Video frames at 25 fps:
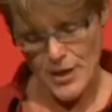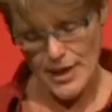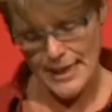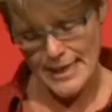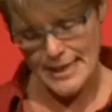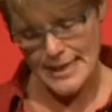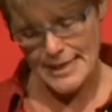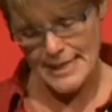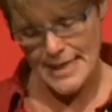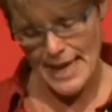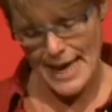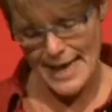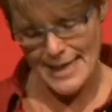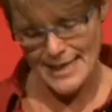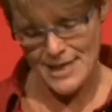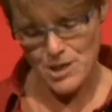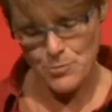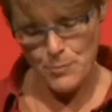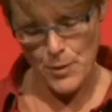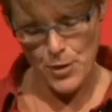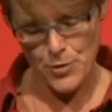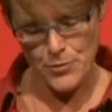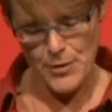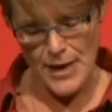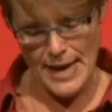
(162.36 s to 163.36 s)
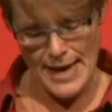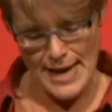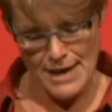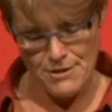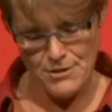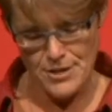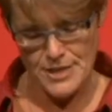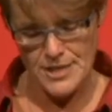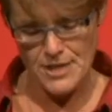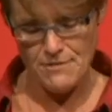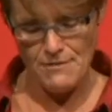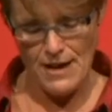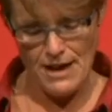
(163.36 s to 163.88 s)
that contains both
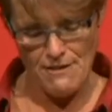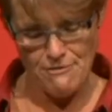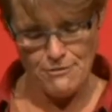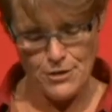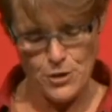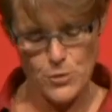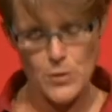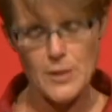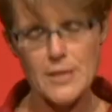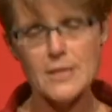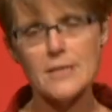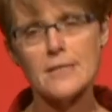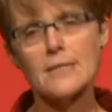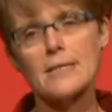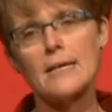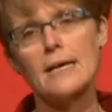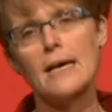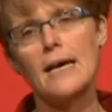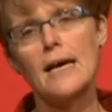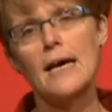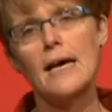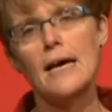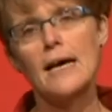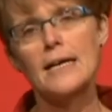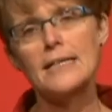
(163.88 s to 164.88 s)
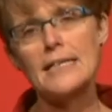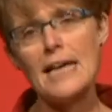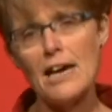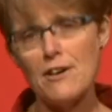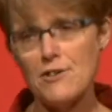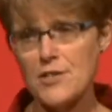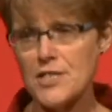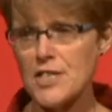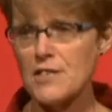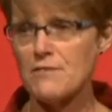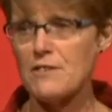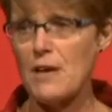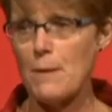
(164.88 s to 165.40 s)
areas of affluence and
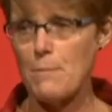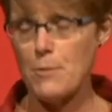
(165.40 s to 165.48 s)
areas of